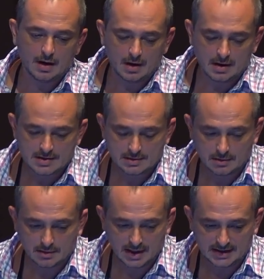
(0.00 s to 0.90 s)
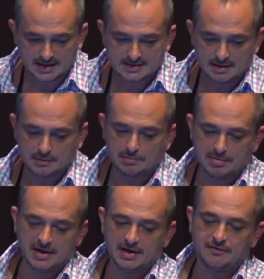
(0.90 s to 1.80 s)
So NK cell could
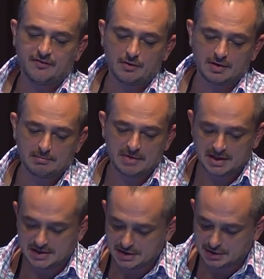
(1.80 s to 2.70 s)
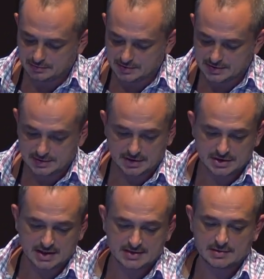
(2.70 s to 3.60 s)
be found in many tissues, such
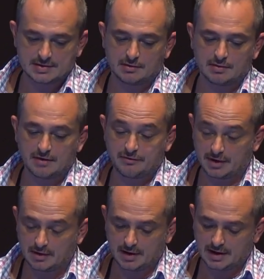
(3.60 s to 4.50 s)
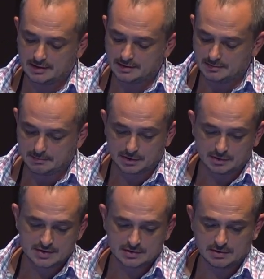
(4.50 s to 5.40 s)
as the second lymphoid organ, but
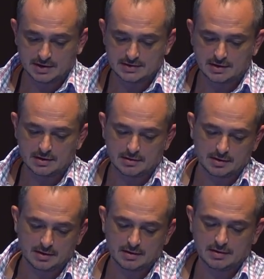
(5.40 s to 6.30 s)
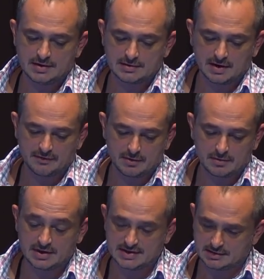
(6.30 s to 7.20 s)
also in the lung, in the liver.
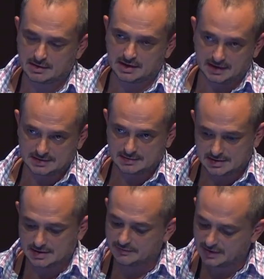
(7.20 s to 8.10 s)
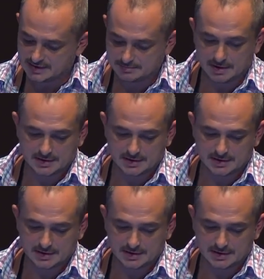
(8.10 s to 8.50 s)
It's not an exhaustive list, but